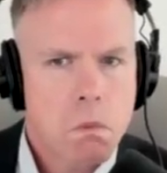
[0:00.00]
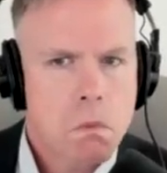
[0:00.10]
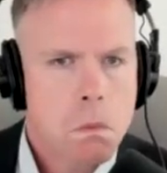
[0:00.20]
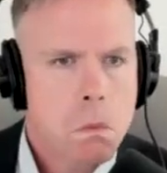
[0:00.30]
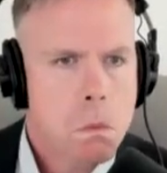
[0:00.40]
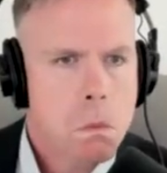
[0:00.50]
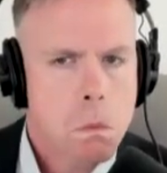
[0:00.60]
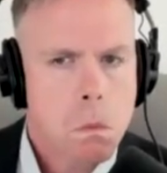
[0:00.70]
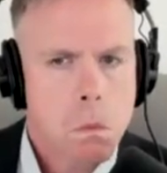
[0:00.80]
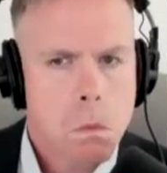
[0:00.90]

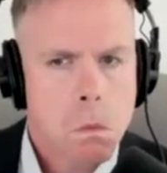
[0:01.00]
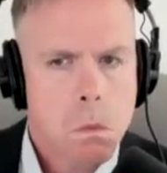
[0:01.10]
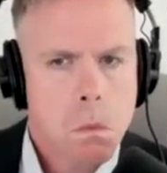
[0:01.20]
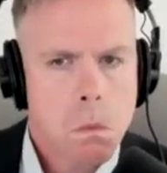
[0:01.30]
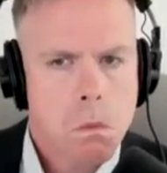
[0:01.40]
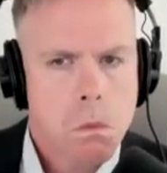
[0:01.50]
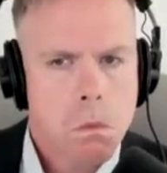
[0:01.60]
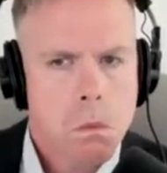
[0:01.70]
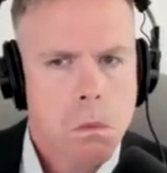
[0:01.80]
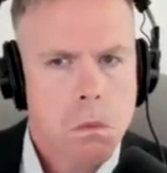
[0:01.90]

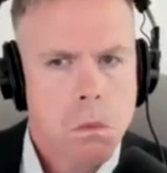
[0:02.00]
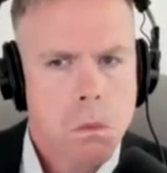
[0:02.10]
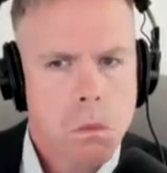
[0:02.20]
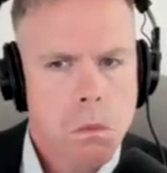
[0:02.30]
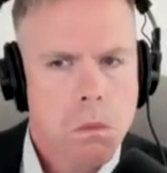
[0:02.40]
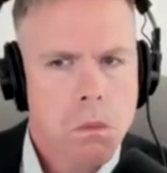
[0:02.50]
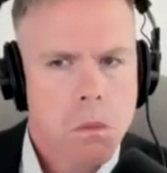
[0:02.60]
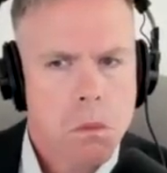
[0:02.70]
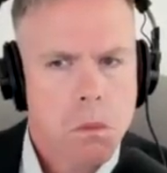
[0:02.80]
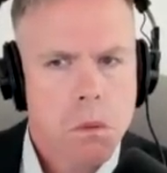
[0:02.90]

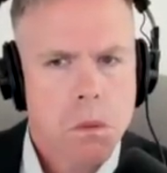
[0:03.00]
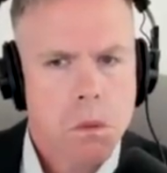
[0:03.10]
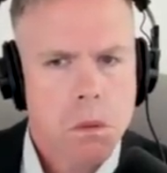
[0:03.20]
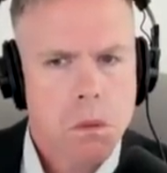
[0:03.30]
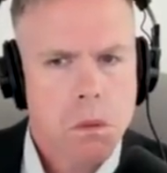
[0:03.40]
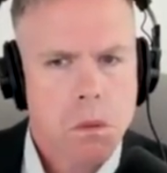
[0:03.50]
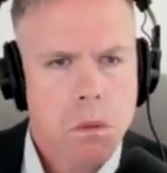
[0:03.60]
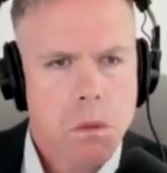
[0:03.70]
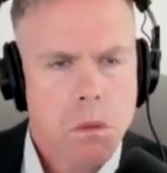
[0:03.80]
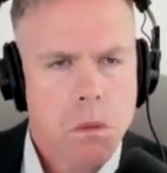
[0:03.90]

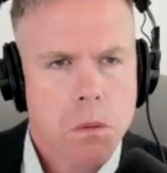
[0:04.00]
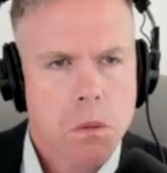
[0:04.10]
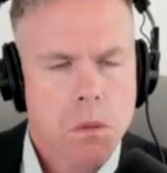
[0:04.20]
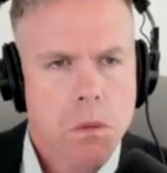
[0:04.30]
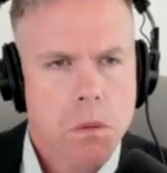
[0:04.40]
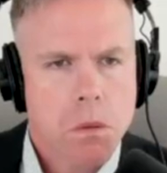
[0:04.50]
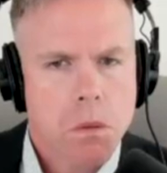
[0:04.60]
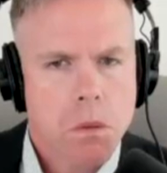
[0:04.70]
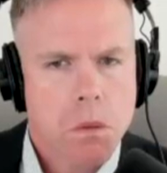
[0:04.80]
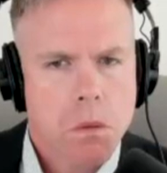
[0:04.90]

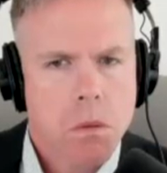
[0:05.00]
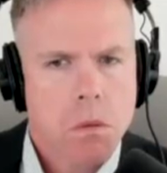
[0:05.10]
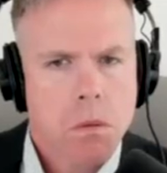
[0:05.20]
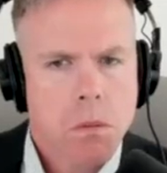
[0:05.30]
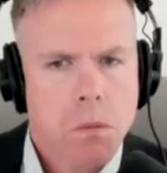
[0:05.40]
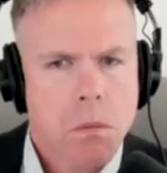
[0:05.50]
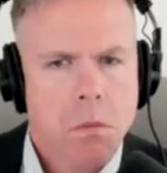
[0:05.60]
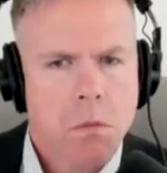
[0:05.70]
This person isn't speaking.